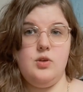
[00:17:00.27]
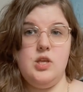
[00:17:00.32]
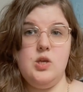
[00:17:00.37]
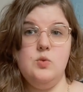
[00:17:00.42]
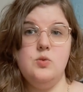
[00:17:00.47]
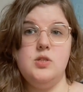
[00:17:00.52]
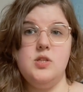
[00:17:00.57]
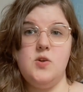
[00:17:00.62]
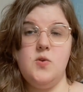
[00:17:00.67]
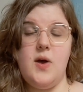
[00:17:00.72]
You
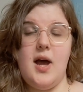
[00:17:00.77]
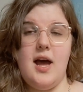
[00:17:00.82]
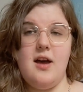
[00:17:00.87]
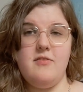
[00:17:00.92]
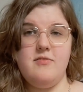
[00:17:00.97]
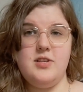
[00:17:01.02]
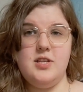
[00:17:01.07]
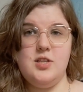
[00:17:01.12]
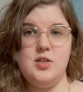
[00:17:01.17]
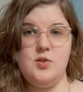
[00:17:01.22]
do have
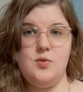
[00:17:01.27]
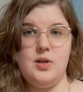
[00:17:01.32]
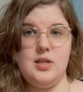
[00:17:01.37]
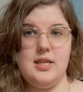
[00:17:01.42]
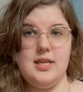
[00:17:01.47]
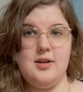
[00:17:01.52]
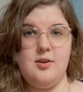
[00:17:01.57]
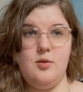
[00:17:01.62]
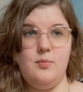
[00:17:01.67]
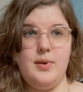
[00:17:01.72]
to do a
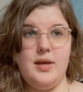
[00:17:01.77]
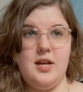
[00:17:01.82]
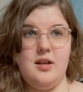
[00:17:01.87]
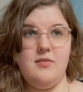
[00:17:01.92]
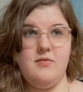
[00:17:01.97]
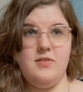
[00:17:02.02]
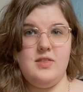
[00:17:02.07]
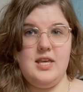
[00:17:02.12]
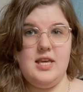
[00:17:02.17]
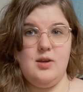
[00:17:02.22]
little bit
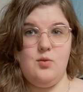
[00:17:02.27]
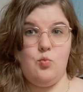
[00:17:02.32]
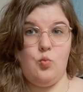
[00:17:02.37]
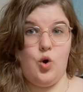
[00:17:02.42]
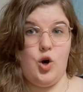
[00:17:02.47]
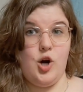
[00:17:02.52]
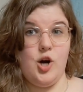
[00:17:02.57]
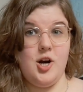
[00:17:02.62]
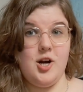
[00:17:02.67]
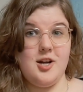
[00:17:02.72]
of the
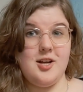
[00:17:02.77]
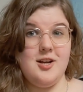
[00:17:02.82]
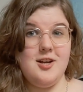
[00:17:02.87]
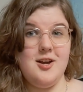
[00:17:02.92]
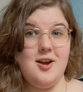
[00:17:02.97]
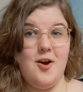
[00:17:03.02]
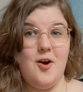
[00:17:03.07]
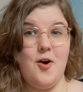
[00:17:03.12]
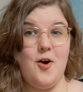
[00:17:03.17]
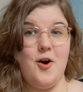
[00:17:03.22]
work
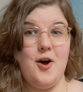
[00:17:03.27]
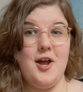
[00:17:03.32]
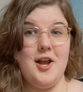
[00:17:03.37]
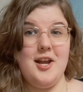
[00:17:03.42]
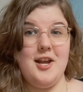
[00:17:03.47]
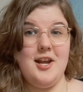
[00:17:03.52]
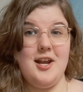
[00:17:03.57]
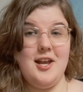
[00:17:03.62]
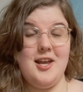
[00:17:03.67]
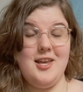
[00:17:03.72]

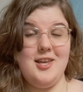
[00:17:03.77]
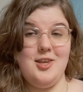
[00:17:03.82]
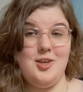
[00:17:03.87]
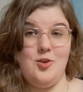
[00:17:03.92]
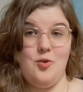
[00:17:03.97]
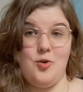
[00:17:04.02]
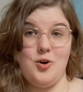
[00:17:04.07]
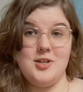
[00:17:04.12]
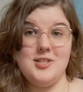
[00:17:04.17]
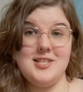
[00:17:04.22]
on
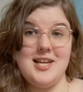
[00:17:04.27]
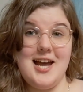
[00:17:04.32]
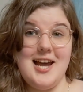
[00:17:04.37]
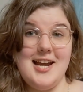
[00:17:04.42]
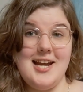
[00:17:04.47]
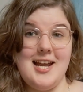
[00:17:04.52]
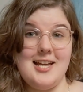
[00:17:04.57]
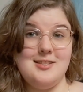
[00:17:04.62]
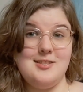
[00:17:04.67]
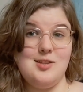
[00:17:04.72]
your
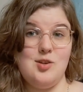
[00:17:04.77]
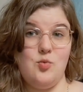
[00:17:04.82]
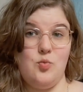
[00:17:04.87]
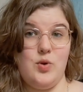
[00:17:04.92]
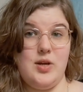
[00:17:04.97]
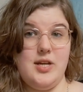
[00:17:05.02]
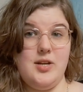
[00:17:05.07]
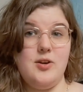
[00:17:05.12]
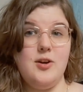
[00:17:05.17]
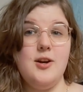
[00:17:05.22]
side as the
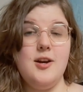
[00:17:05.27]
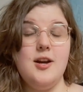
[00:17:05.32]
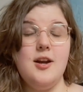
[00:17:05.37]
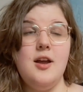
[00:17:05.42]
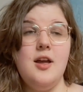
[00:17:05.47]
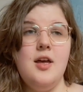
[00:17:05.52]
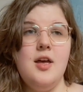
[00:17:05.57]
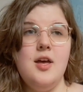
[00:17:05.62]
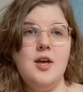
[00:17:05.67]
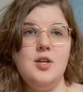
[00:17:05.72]
reader
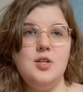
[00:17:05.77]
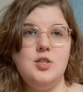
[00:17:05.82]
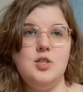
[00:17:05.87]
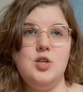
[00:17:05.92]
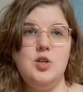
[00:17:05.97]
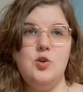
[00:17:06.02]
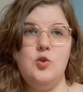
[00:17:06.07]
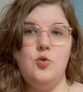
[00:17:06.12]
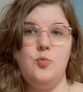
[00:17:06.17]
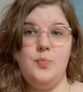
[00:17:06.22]

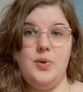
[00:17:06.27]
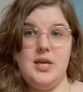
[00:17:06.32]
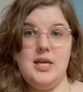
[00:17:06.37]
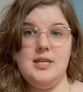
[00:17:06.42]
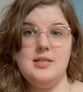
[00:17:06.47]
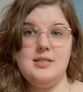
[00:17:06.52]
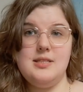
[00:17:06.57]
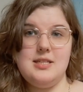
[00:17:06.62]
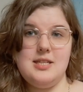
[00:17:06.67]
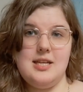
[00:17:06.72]
to
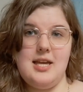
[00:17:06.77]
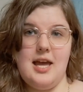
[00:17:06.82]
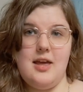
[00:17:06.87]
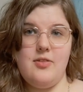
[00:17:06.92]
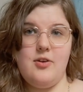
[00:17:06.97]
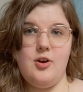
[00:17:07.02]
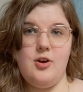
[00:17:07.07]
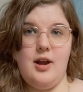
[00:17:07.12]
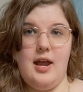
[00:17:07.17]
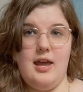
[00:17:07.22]
piece
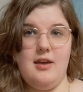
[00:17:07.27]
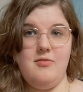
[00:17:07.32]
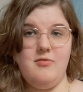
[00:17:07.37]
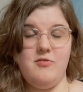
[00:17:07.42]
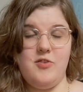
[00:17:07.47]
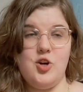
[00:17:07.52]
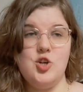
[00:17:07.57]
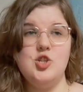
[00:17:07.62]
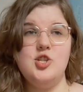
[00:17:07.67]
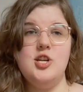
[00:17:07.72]
together a
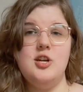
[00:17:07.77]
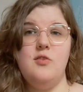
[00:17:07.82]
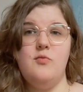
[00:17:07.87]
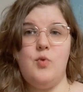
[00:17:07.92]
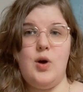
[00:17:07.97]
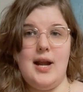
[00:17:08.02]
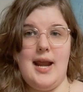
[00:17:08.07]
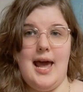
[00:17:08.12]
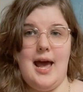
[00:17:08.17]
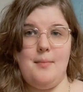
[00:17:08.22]
version of
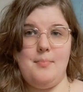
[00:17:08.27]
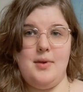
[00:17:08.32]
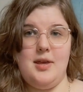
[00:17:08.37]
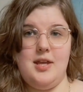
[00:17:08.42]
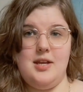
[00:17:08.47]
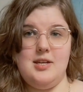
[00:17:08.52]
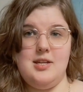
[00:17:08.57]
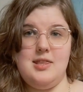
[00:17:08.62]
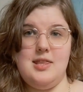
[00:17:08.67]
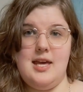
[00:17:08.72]
what
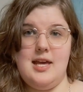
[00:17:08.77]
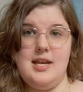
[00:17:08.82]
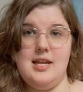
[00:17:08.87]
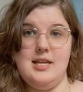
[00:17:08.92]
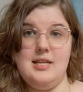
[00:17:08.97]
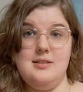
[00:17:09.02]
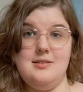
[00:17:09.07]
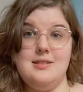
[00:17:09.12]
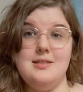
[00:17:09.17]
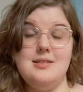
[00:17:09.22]
happened that
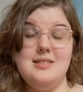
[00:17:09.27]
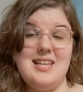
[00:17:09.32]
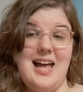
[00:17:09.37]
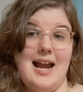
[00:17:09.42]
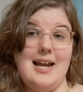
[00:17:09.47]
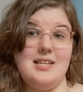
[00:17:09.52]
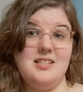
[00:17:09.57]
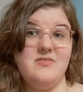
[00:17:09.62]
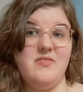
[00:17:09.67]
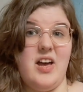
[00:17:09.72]
is
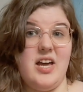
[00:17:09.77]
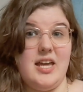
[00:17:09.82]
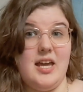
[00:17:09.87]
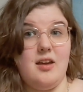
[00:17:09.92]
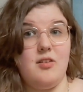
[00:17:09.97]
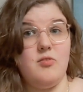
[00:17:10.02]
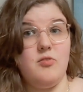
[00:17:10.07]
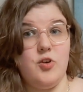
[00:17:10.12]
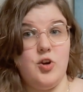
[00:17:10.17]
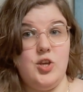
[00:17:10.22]

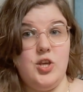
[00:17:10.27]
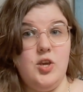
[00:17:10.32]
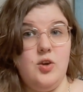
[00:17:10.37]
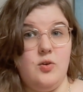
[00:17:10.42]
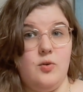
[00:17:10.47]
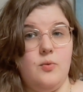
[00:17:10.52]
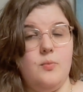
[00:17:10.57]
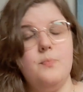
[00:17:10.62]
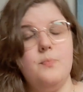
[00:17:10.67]
satisfying for you.